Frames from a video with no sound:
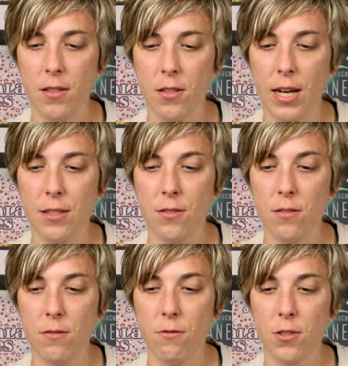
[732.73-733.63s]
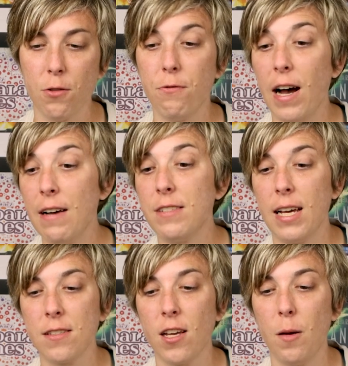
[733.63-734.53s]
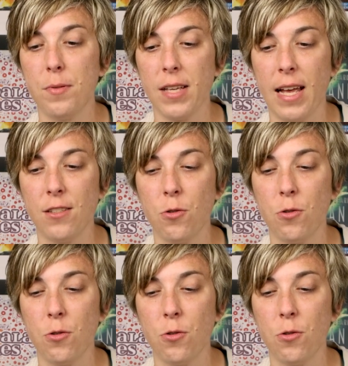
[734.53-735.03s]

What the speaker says: You got 5 dice cups and